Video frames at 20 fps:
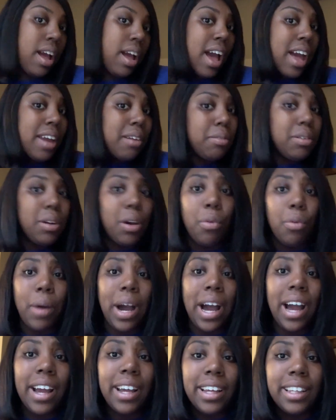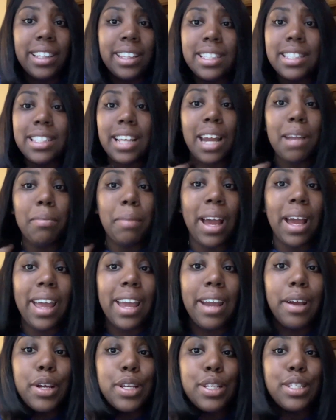I don't know why this side of my
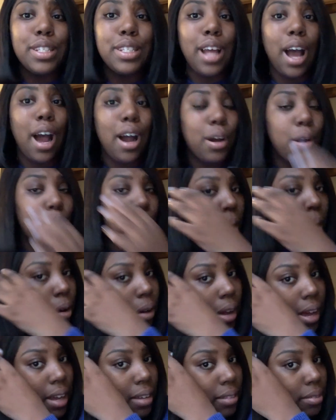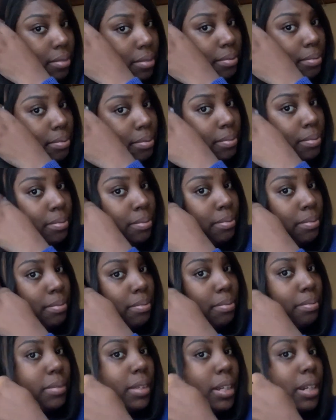hair is not okay.
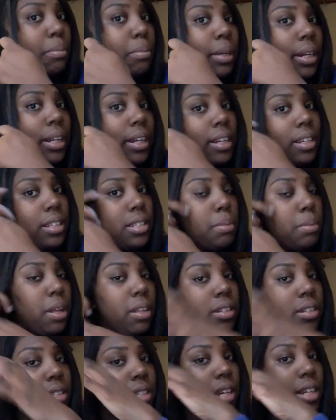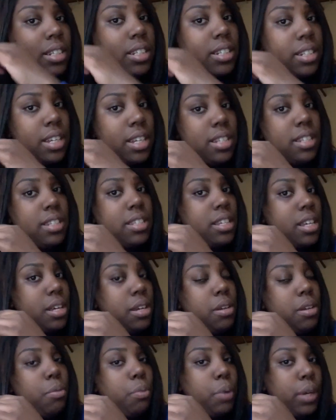I'm gonna put it in a smaller section and
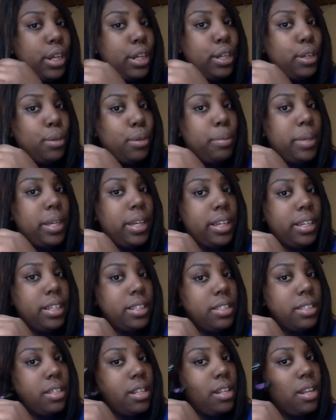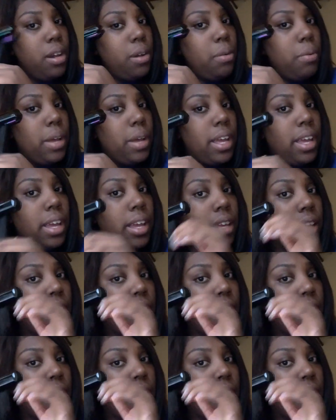see what it do, because no way